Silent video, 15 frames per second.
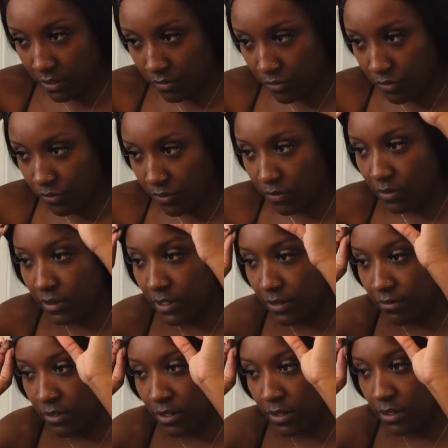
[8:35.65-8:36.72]
I should just
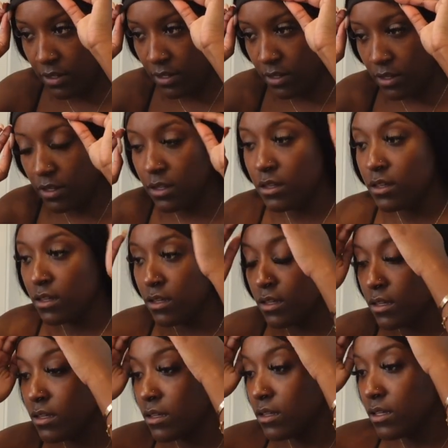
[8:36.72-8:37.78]
leave it.
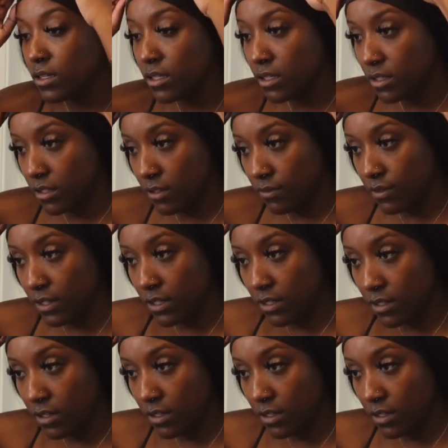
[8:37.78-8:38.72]
I'm